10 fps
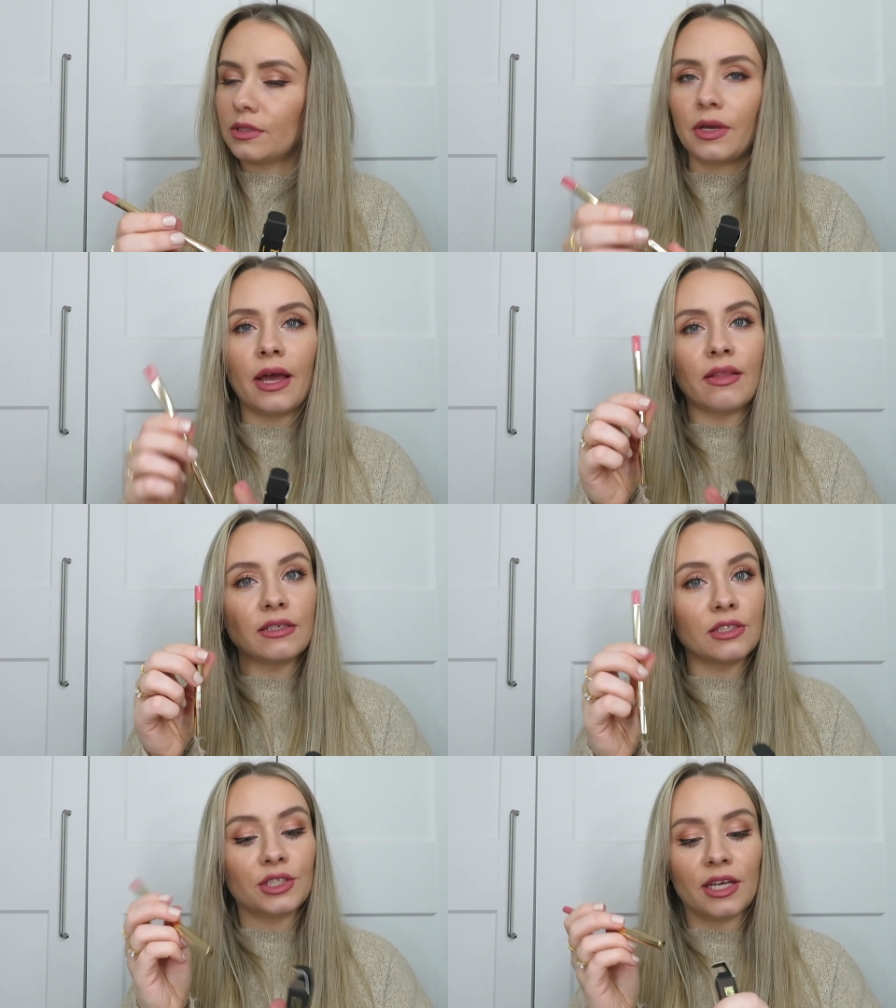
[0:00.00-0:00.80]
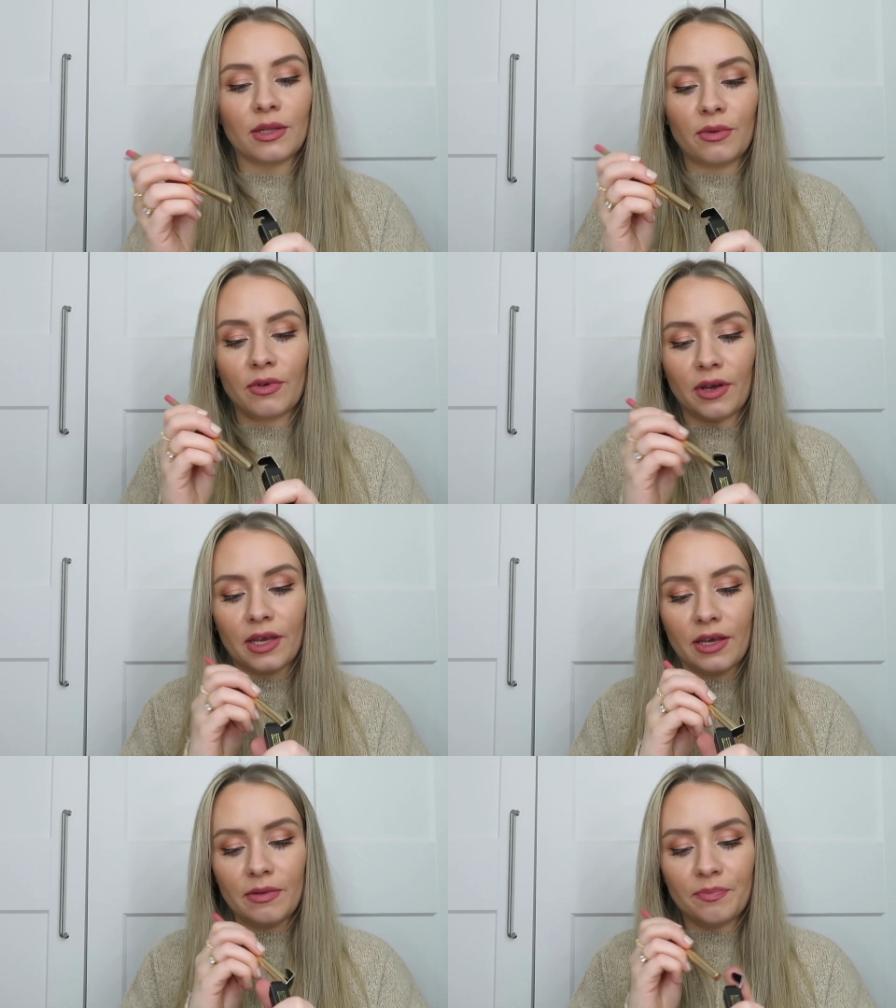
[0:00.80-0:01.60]
So yeah, that's the shade that we've got
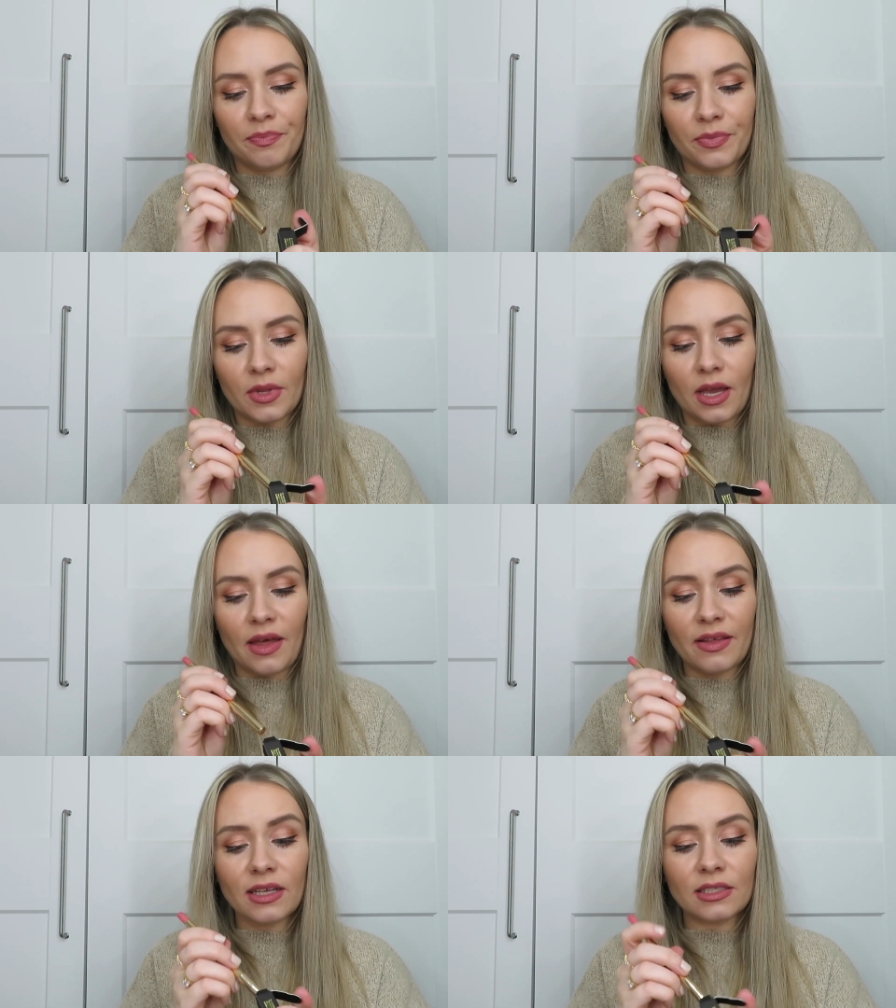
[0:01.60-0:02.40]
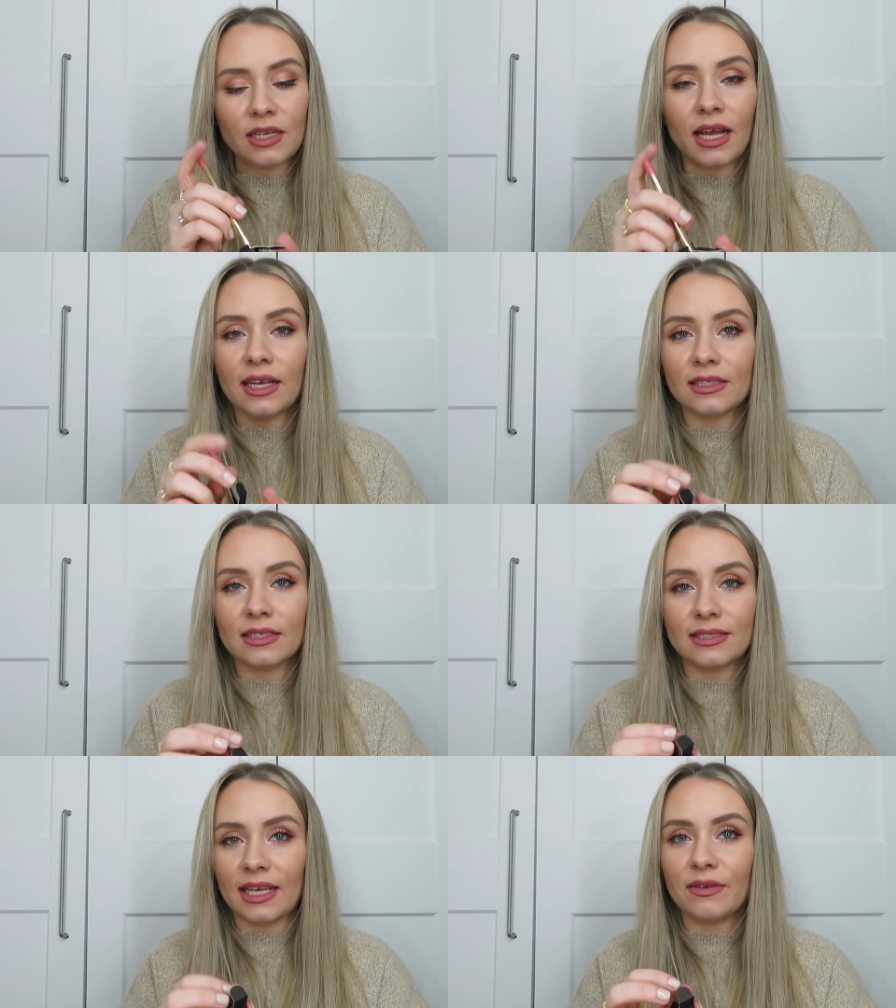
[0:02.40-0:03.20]
here. I think that's a nice,
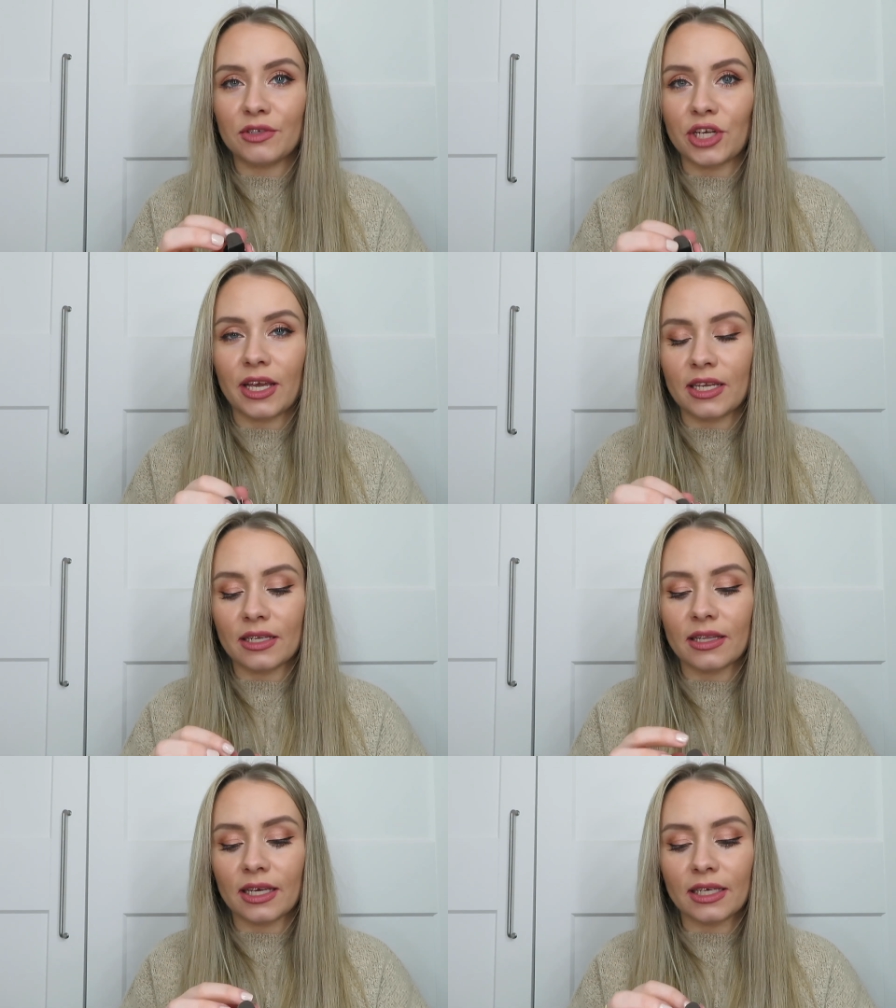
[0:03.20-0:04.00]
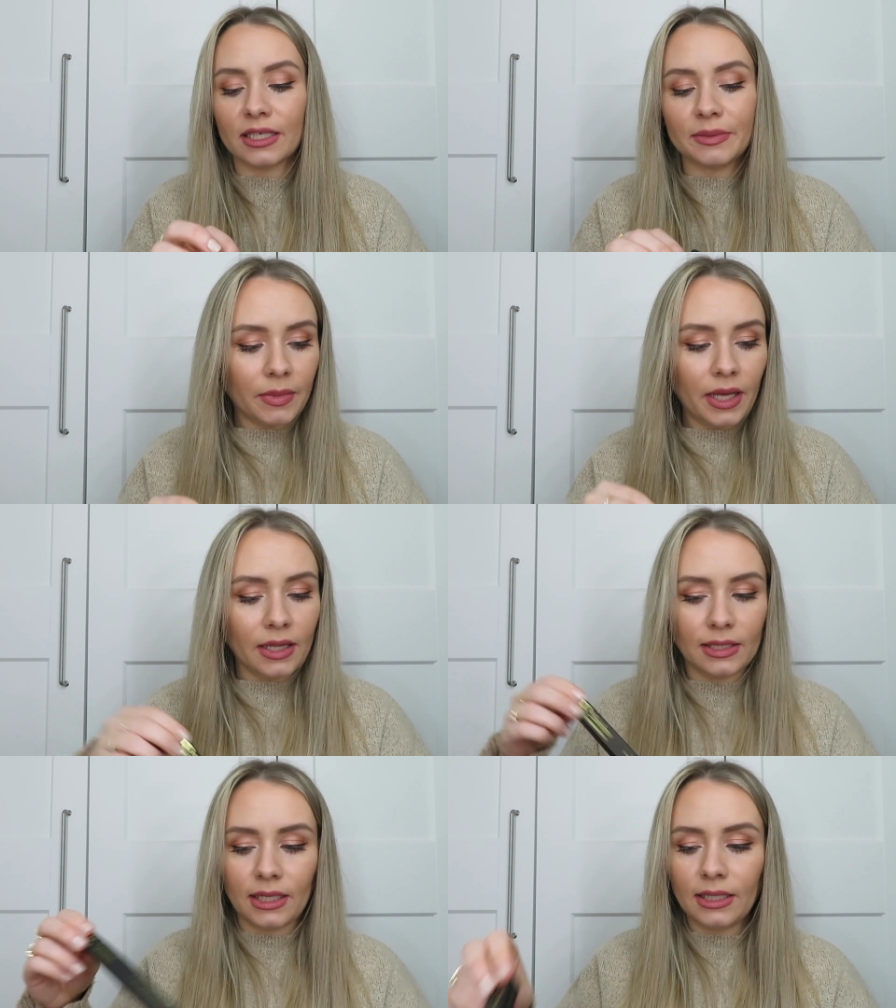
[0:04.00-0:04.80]
safe shade, I think. But
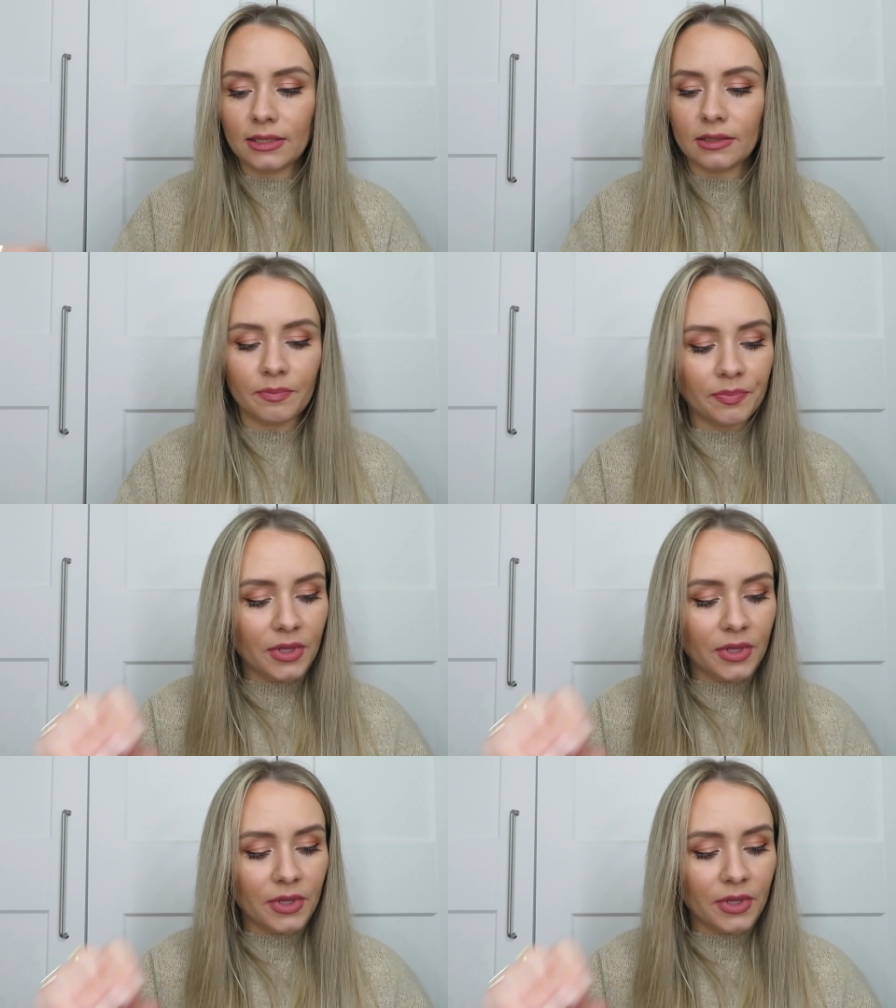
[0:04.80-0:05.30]
yeah, that's nice.